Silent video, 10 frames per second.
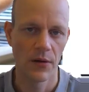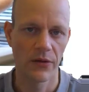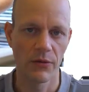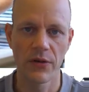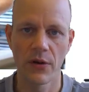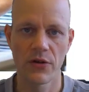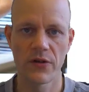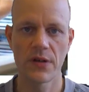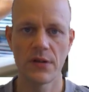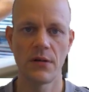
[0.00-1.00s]
This research is
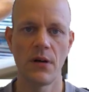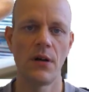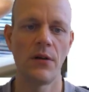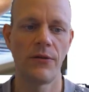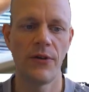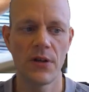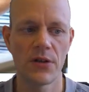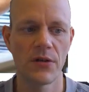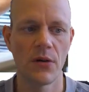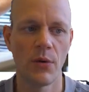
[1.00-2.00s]
still not
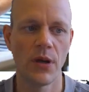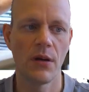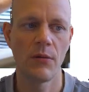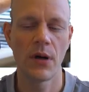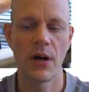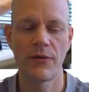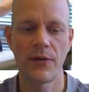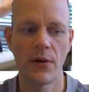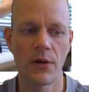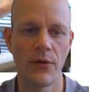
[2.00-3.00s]
finished, so we will have a
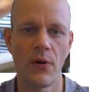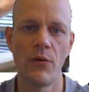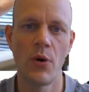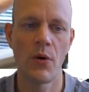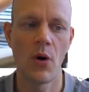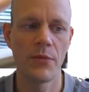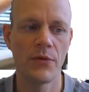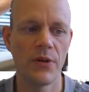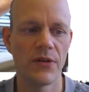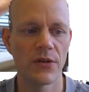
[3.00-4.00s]
lot of open
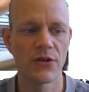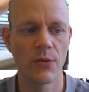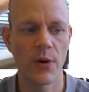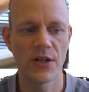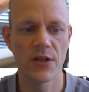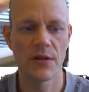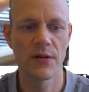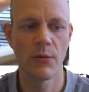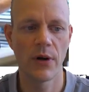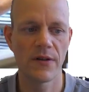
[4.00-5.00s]
research
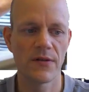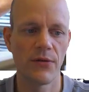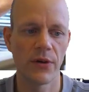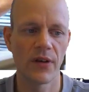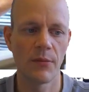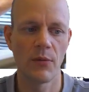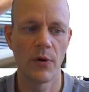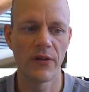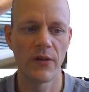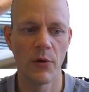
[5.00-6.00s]
questions. One is, for example,
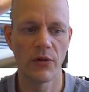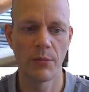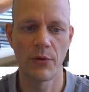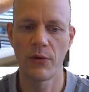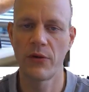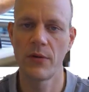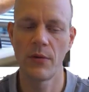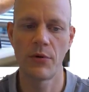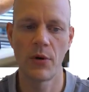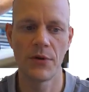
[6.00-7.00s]
what is the most
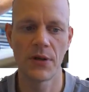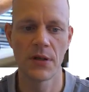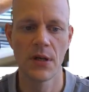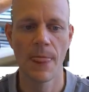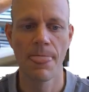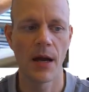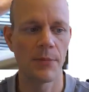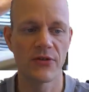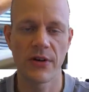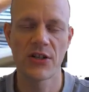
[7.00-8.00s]
appropriate
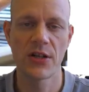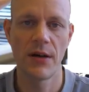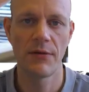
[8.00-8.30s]
abstraction